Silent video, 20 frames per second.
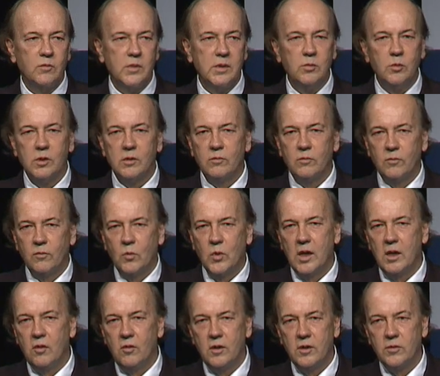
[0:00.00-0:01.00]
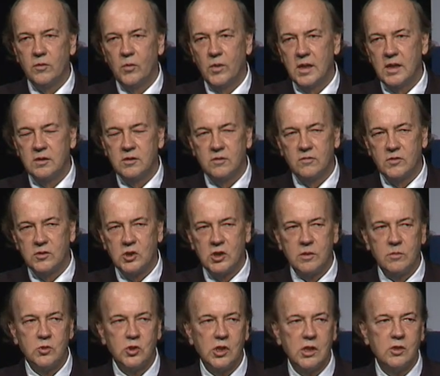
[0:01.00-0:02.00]
We were well on the way to
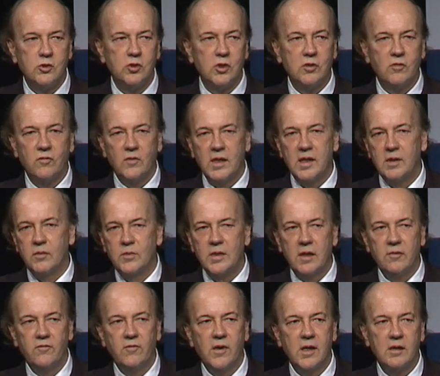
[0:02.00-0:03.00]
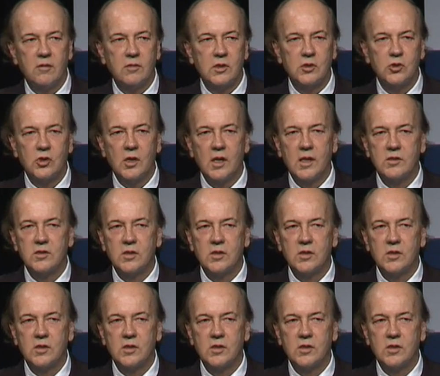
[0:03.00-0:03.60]
regime change in Iran without firing a shot.